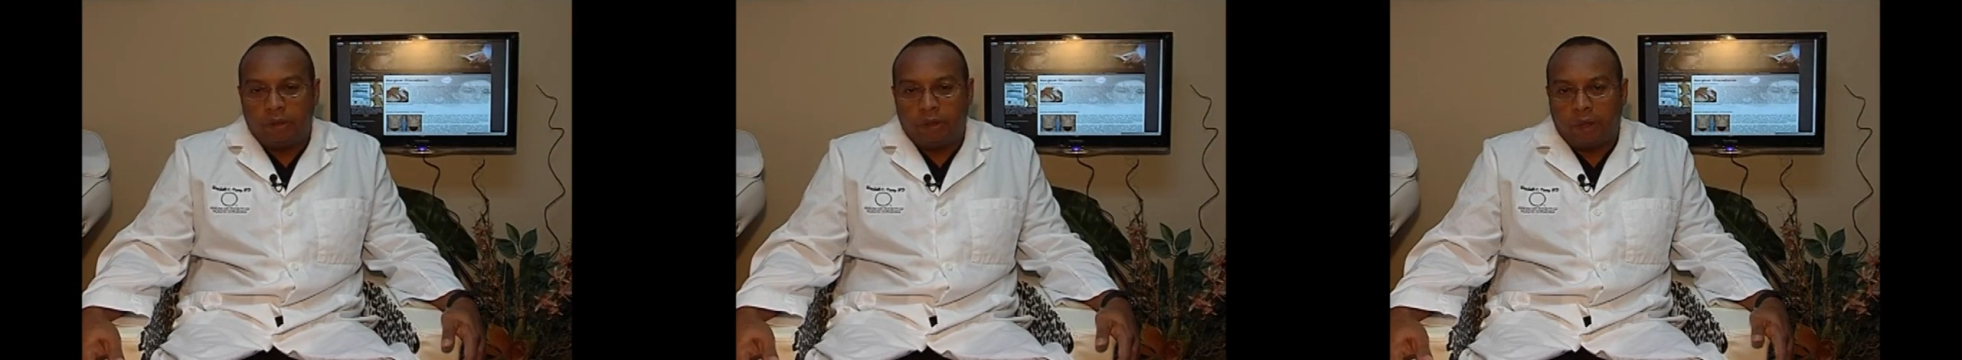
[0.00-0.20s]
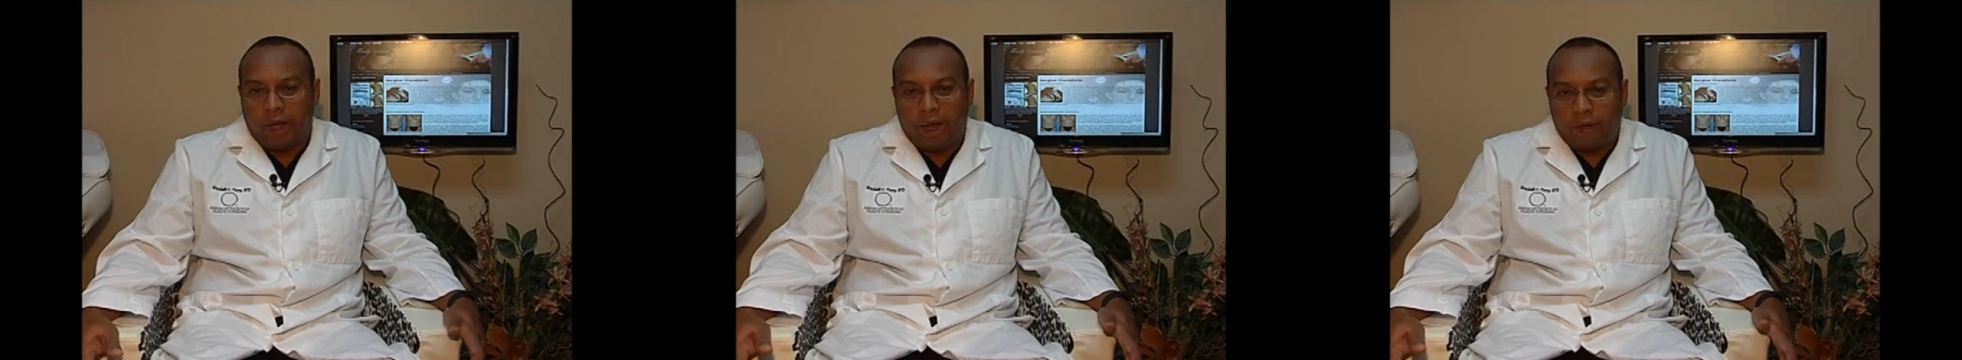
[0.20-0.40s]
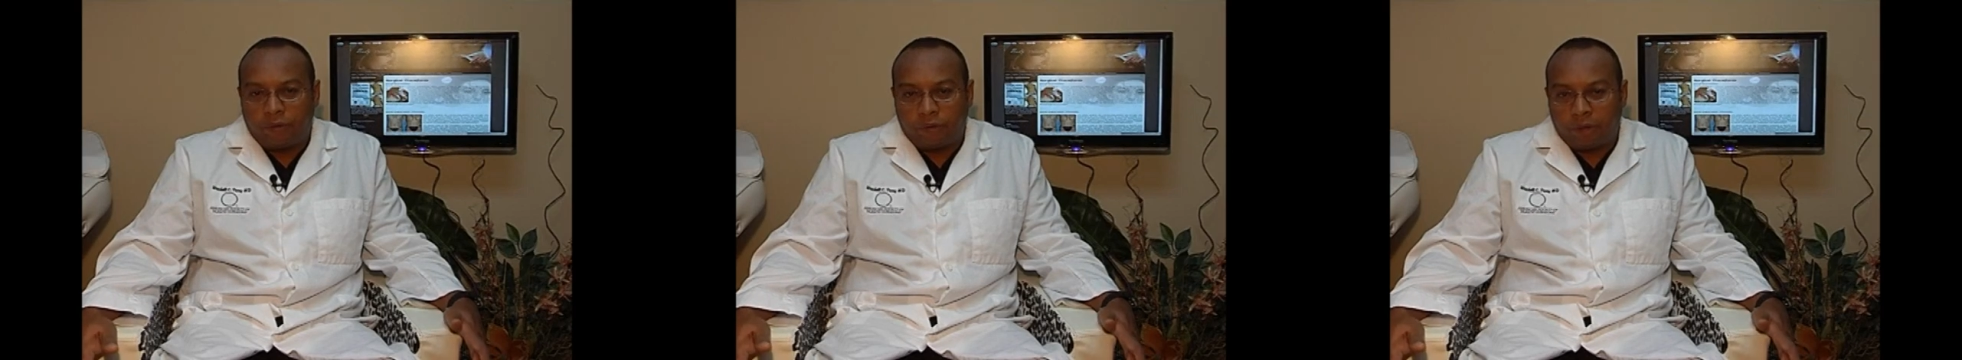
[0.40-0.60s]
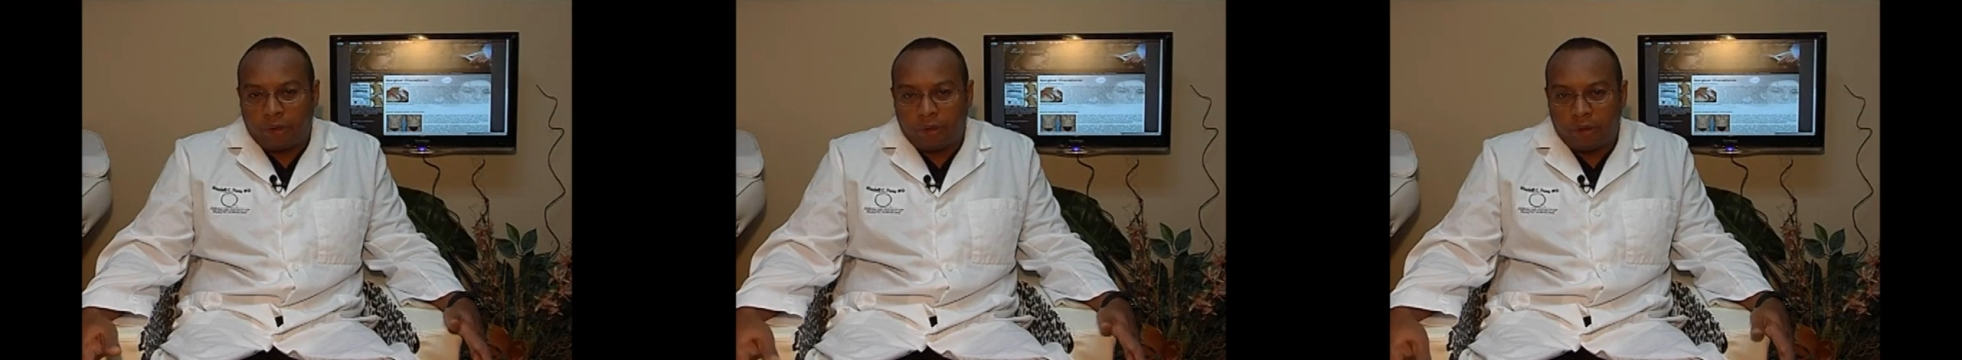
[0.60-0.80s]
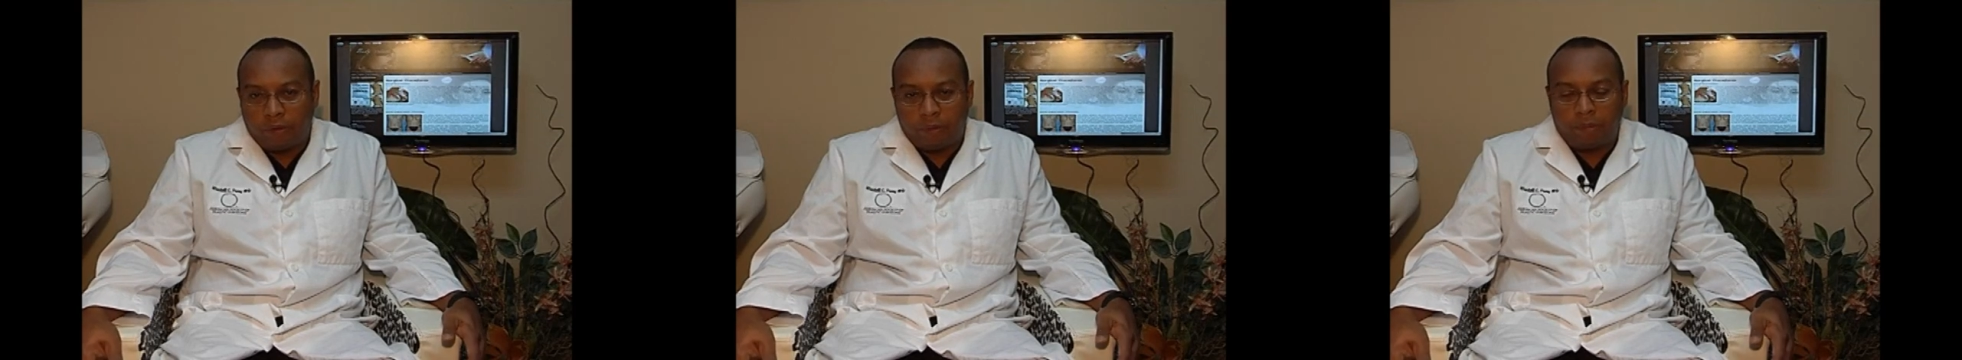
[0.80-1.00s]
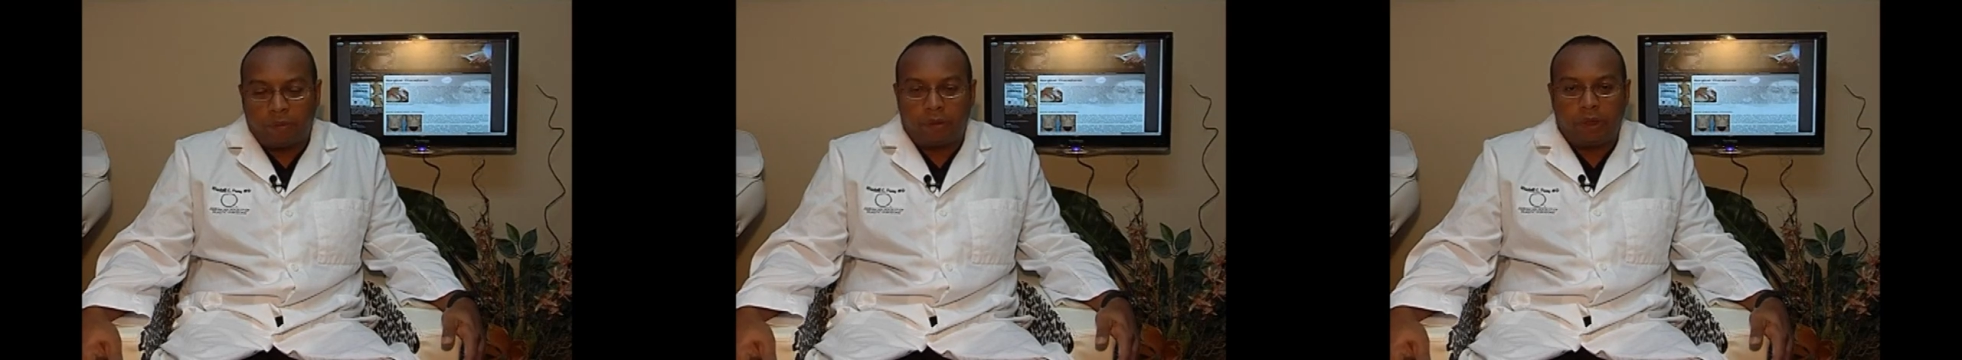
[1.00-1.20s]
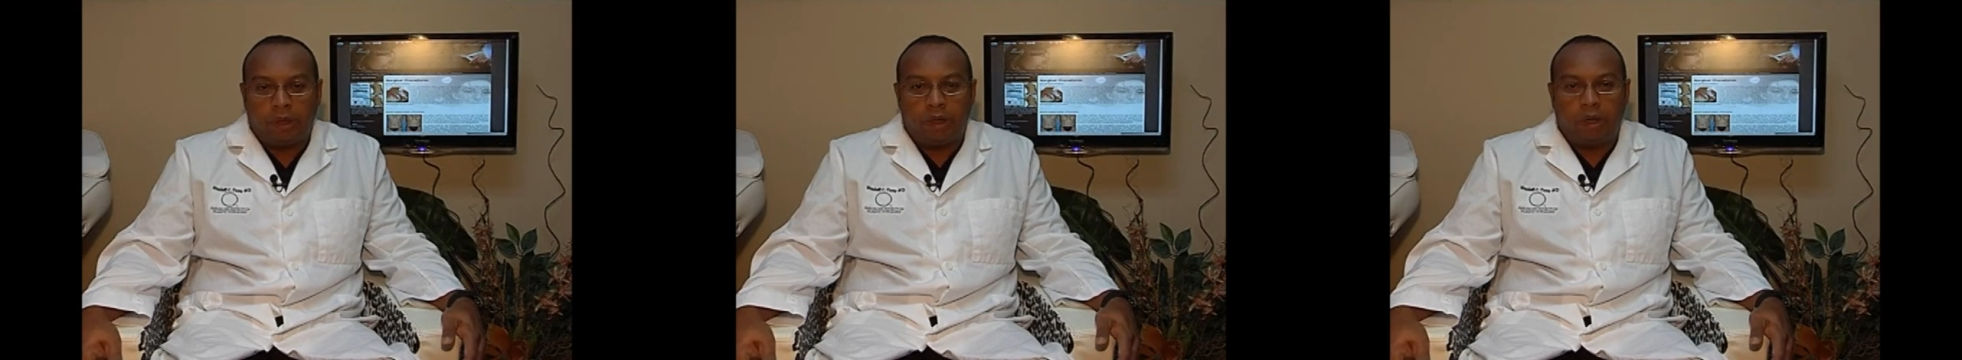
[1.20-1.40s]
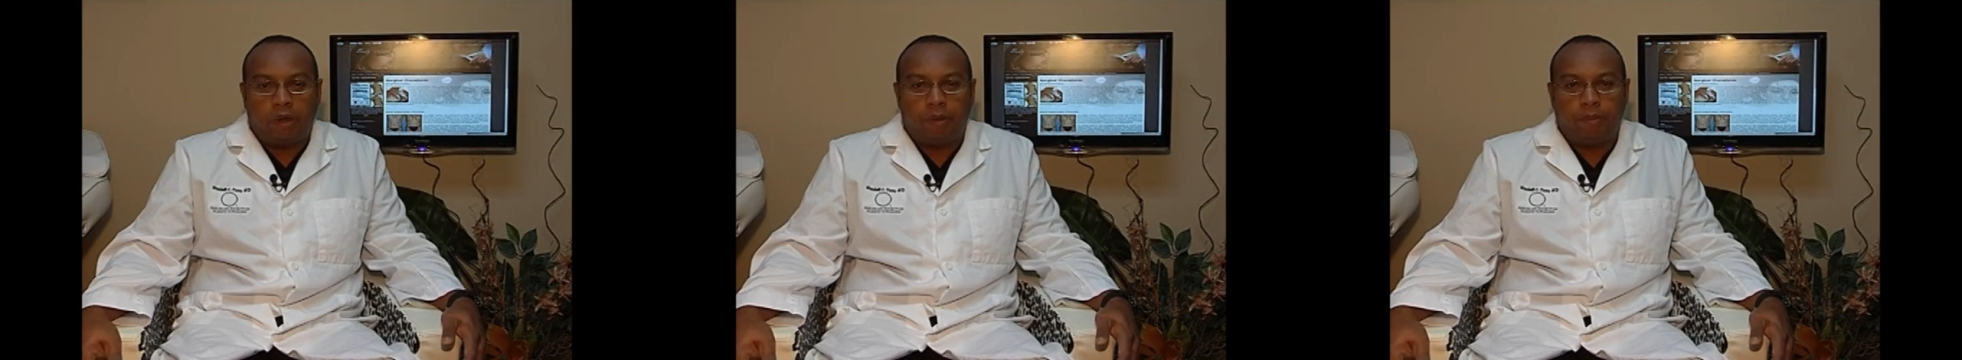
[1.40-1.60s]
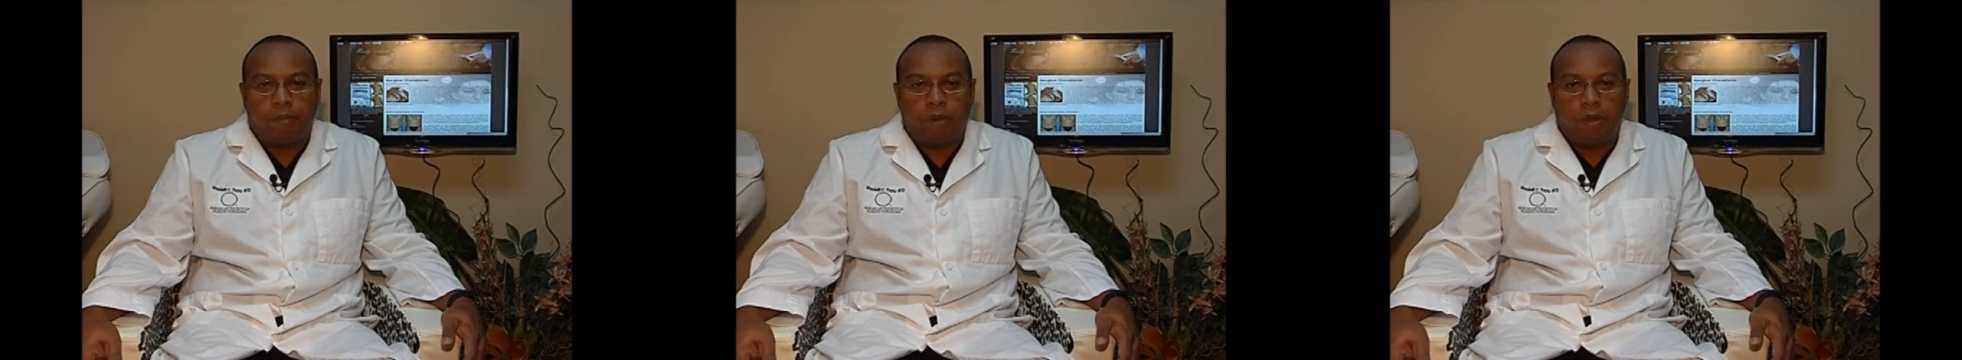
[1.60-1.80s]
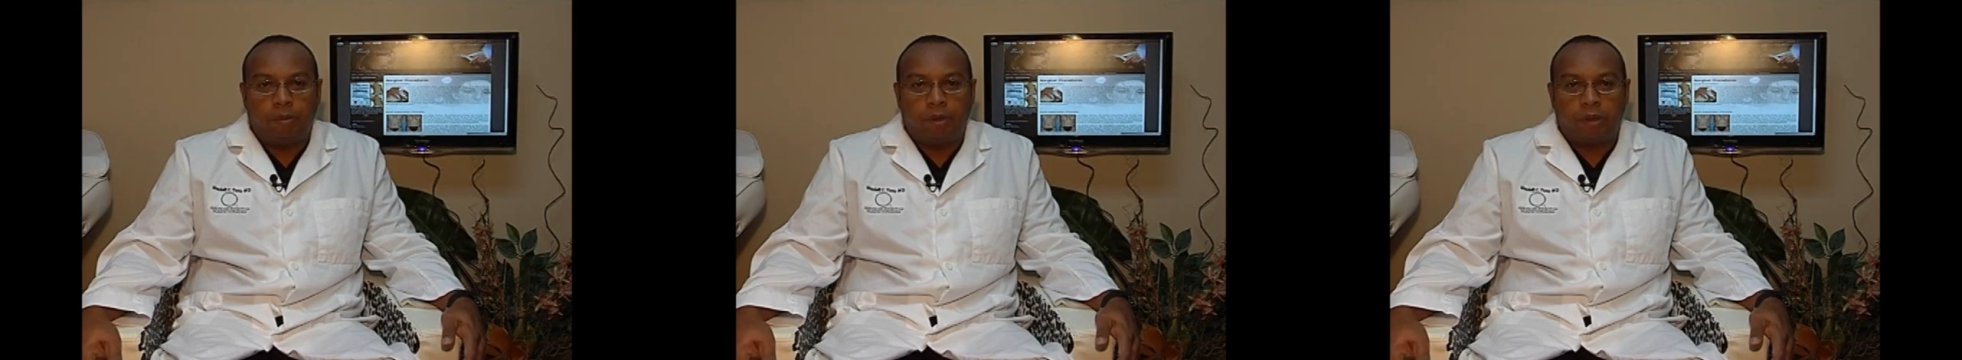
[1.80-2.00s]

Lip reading: last thing you